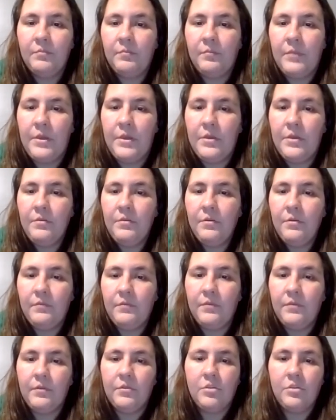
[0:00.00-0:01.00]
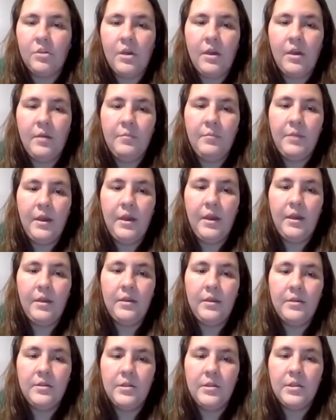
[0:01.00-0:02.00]
Beautiful job,
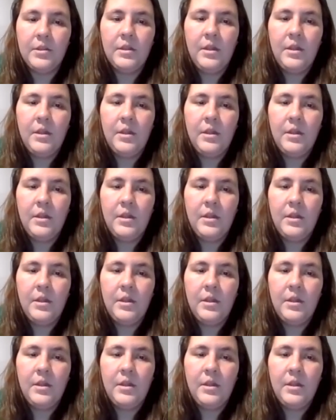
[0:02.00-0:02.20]
guys.